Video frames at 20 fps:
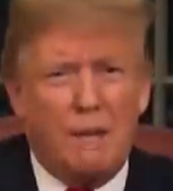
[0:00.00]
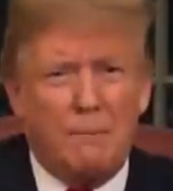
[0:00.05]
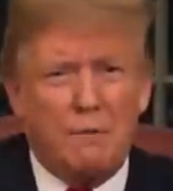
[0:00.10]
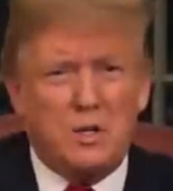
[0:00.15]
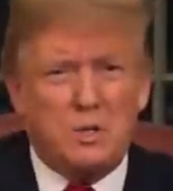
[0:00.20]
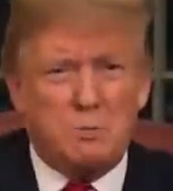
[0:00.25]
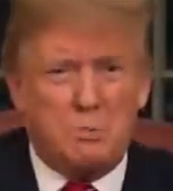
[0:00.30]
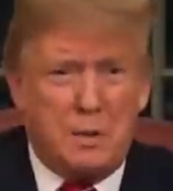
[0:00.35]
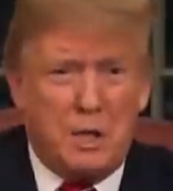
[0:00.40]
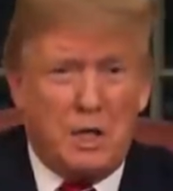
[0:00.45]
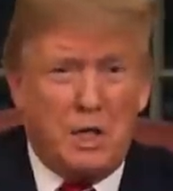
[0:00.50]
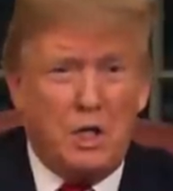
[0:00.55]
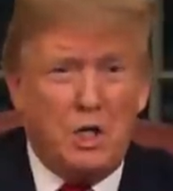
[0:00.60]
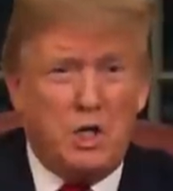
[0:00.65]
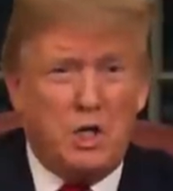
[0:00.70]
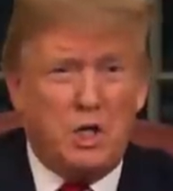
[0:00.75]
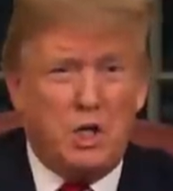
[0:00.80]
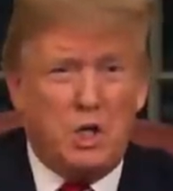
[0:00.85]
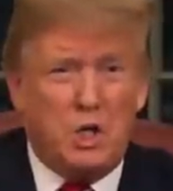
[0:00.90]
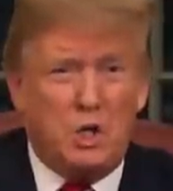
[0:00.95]
I am
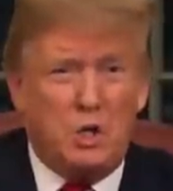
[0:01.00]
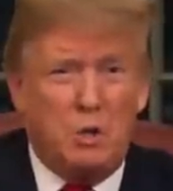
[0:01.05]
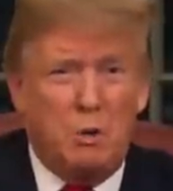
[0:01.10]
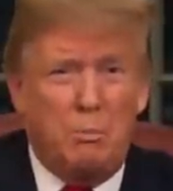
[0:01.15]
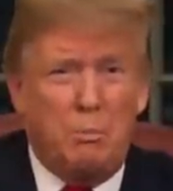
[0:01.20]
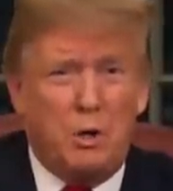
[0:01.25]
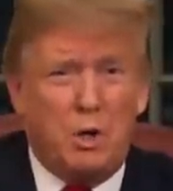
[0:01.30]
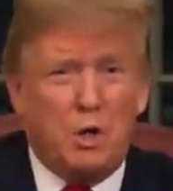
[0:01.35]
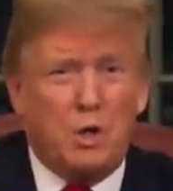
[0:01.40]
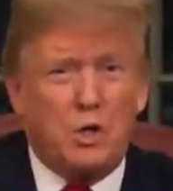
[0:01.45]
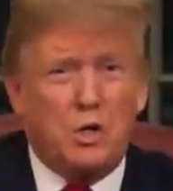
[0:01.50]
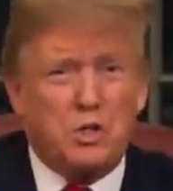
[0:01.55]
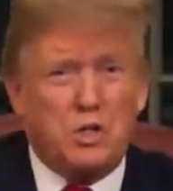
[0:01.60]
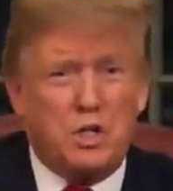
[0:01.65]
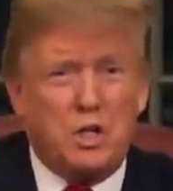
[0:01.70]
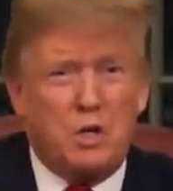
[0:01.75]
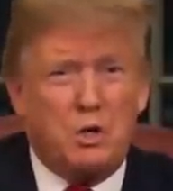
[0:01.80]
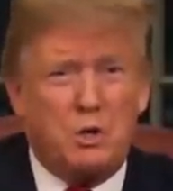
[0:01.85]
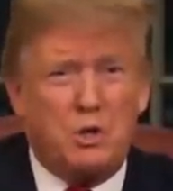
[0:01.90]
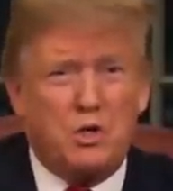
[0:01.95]
speaking to you
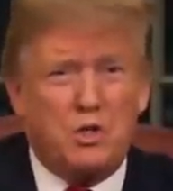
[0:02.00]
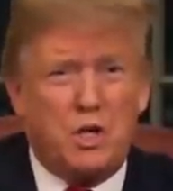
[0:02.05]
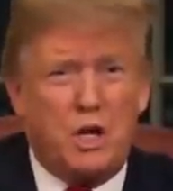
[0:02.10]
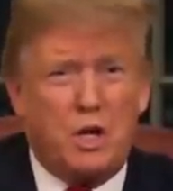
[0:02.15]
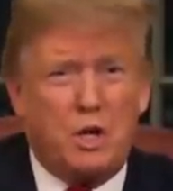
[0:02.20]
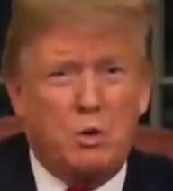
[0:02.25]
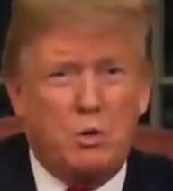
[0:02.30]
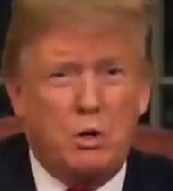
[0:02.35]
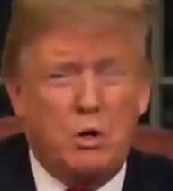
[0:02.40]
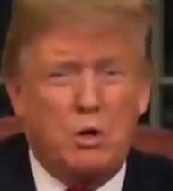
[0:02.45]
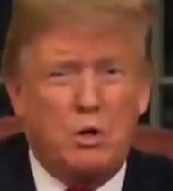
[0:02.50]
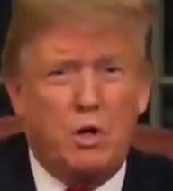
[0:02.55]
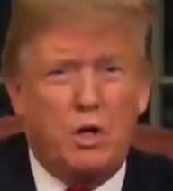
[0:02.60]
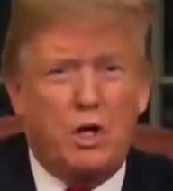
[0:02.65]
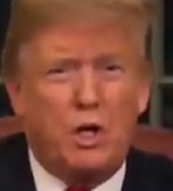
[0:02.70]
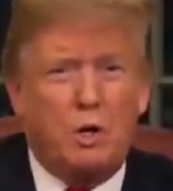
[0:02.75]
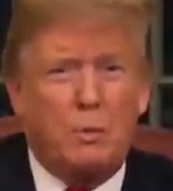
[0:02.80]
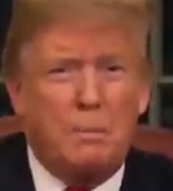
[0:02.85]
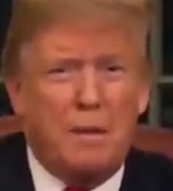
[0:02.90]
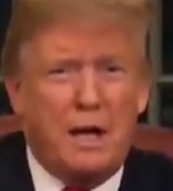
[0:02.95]
because there is a
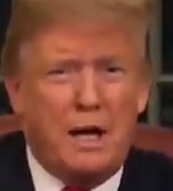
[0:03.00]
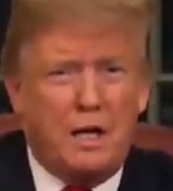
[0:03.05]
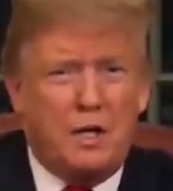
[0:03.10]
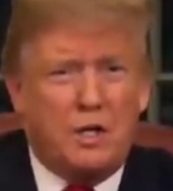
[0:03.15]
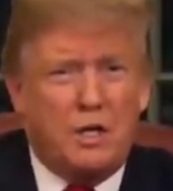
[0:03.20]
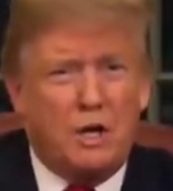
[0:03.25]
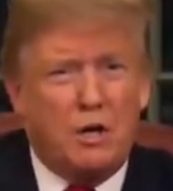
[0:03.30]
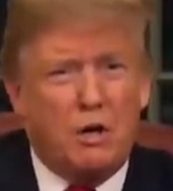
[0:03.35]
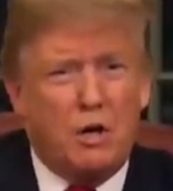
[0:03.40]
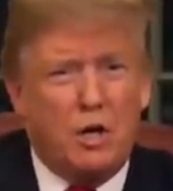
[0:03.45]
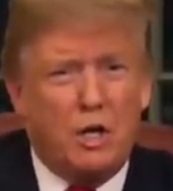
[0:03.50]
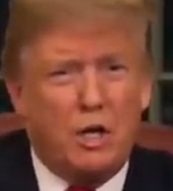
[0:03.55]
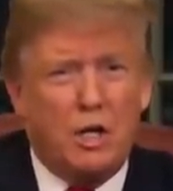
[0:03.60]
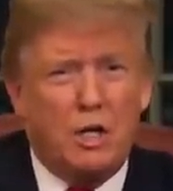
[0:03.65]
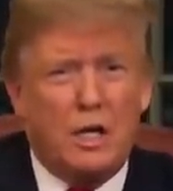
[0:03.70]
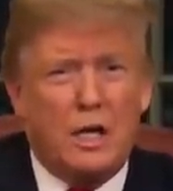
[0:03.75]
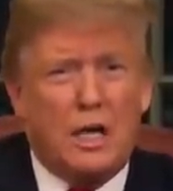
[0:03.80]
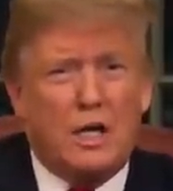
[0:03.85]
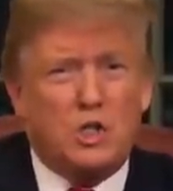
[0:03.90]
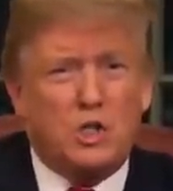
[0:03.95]
growing
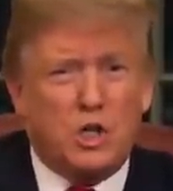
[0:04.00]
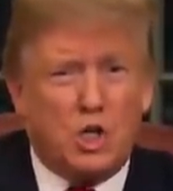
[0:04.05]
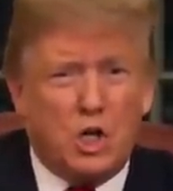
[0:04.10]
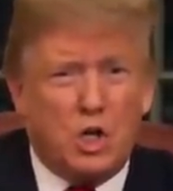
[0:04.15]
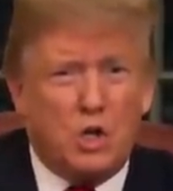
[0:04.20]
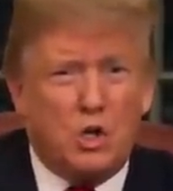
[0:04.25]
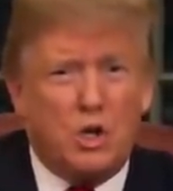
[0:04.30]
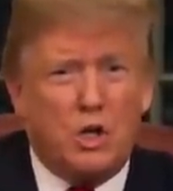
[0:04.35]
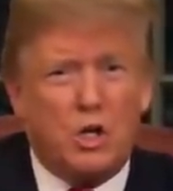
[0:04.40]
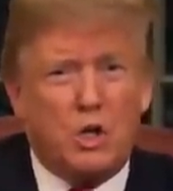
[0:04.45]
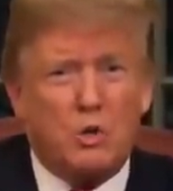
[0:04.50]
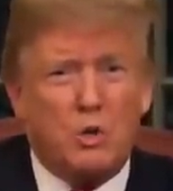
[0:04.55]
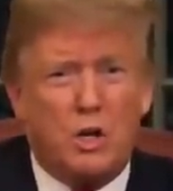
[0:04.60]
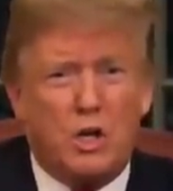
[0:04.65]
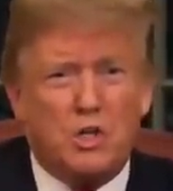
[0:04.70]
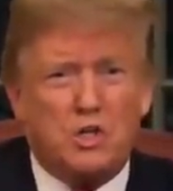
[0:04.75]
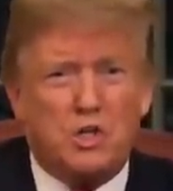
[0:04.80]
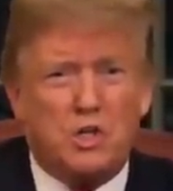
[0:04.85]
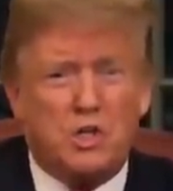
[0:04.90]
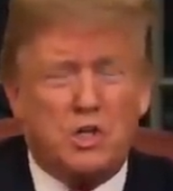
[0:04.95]
humanitarian and security
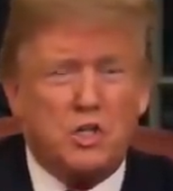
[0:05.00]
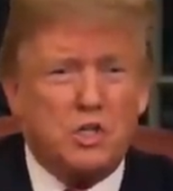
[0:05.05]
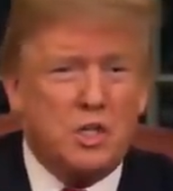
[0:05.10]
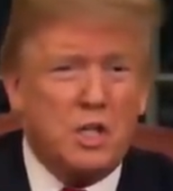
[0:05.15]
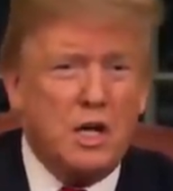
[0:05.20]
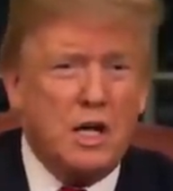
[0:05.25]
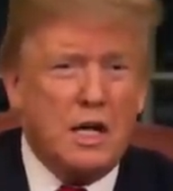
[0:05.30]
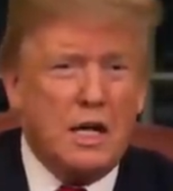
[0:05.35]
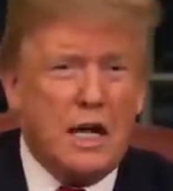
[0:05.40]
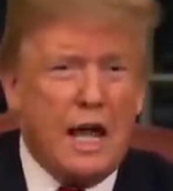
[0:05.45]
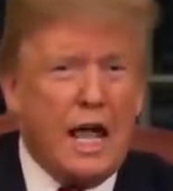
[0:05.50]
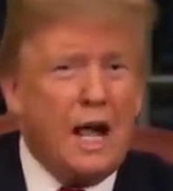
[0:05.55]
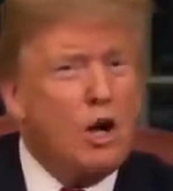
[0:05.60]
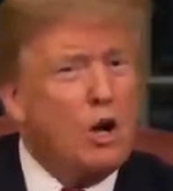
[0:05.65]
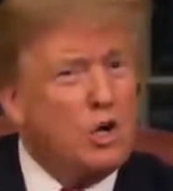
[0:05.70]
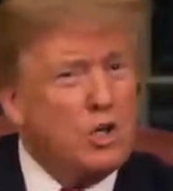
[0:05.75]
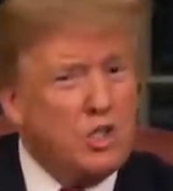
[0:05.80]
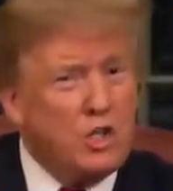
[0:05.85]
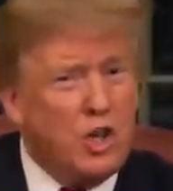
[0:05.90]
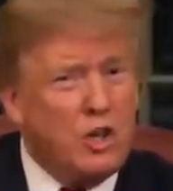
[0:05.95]
crisis at
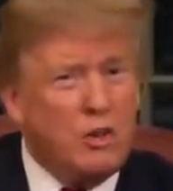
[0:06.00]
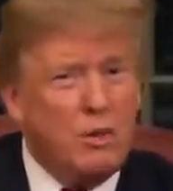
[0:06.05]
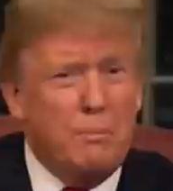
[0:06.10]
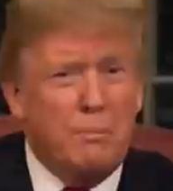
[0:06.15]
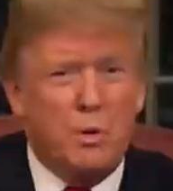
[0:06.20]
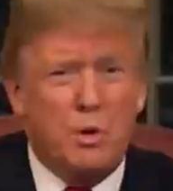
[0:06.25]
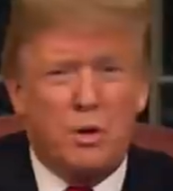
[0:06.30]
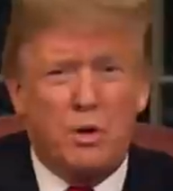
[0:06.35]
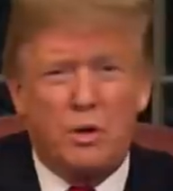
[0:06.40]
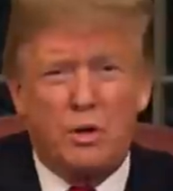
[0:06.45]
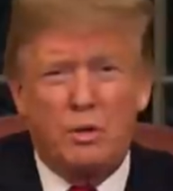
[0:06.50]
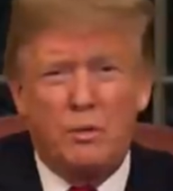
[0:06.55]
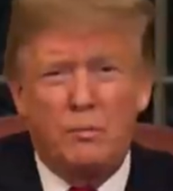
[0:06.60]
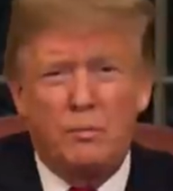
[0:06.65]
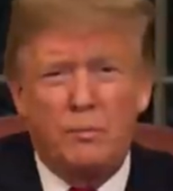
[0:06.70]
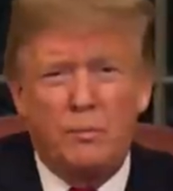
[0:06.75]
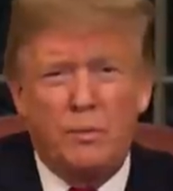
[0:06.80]
our southern border.